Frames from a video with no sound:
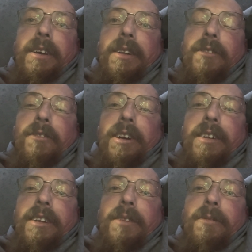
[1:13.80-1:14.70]
Truck
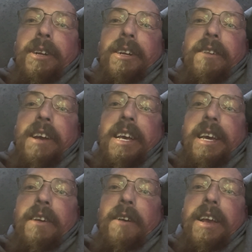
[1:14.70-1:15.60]
didn't want
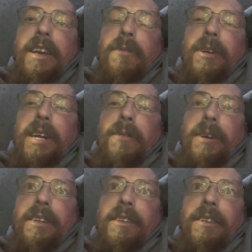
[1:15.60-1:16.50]
to cranky when I
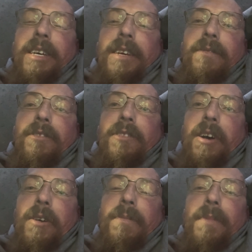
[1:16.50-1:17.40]
went to leave.
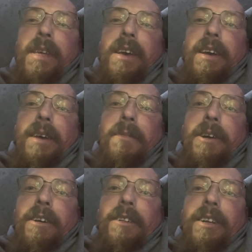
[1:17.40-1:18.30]
So I'm
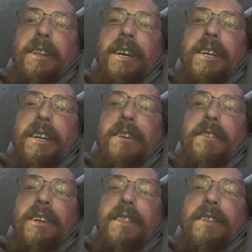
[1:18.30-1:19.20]
currently laying
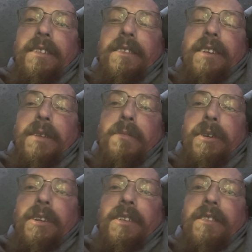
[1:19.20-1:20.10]
underneath this thing,
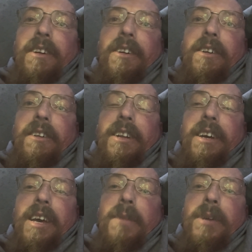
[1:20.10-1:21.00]
putting a starter in a
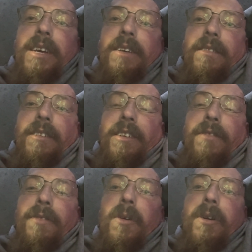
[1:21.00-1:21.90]
Hemi
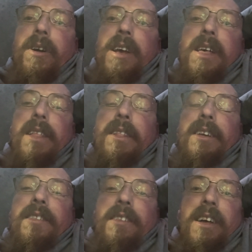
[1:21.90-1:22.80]
6.4.
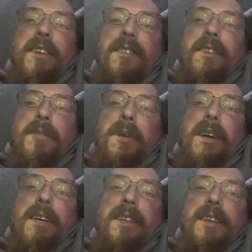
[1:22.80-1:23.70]
This is honestly
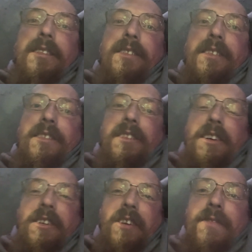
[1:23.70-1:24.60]
probably the easiest
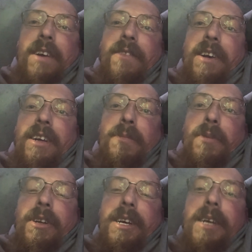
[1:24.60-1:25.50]
starter I've ever had to
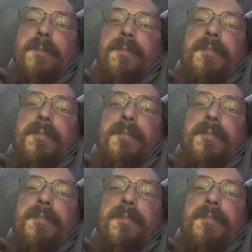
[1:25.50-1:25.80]
put in.